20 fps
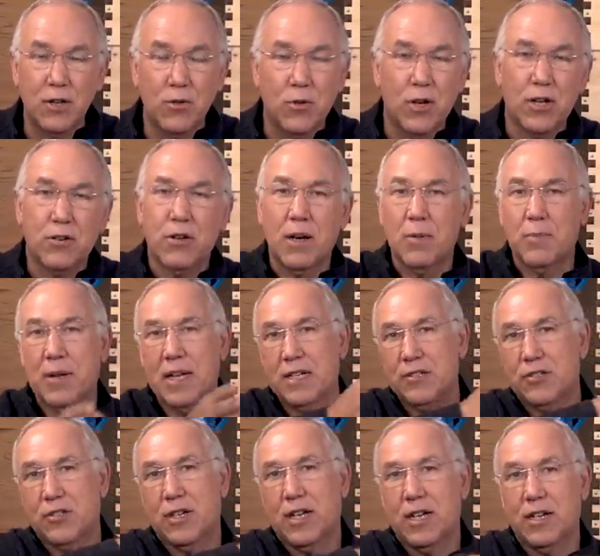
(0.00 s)
You walk right
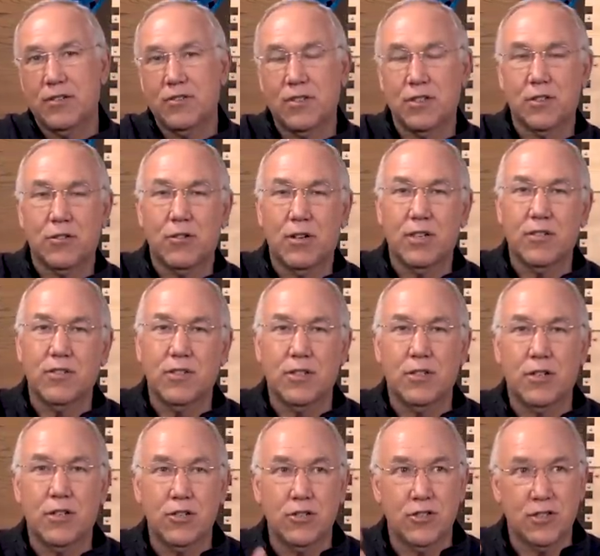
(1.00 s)
past your house and across the
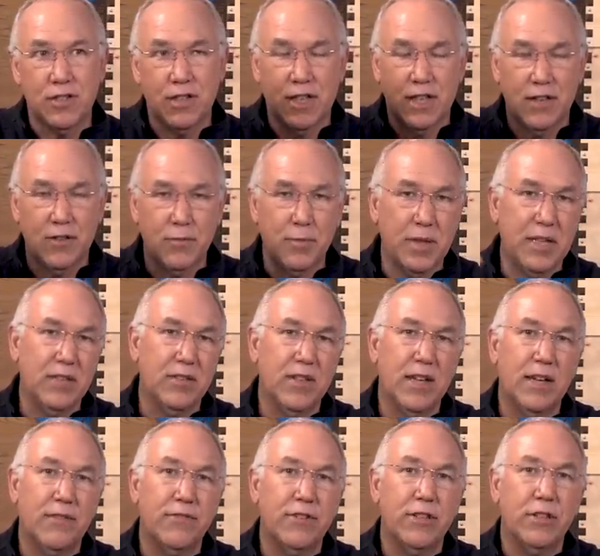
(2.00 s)
yard, you still have bees
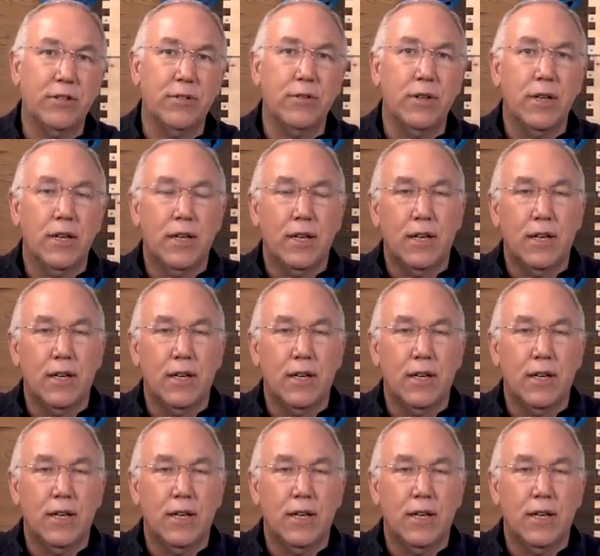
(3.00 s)
after you.